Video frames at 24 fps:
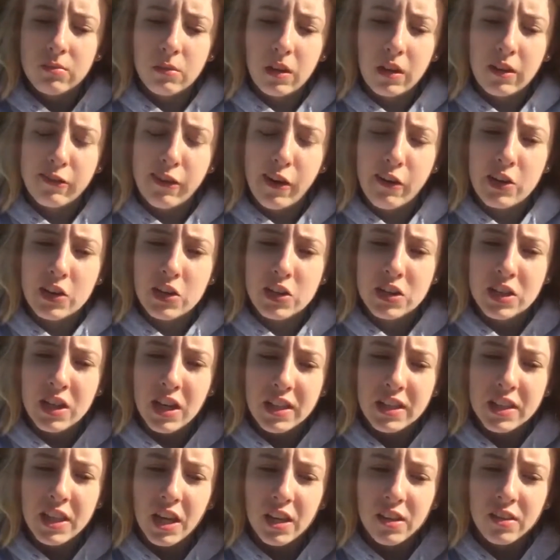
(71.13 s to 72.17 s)
my ferret
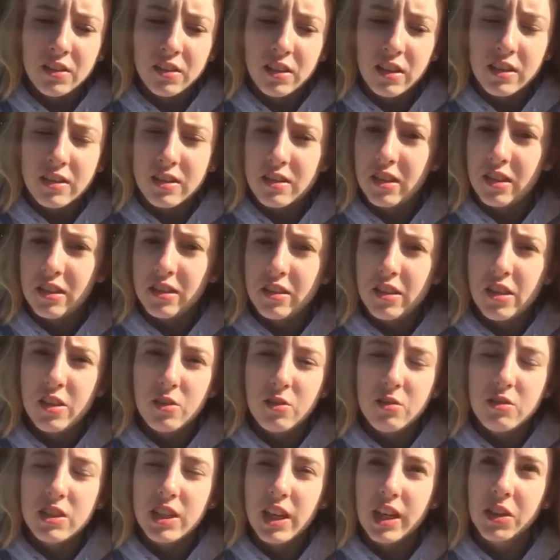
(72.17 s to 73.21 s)
shed that isn't in use,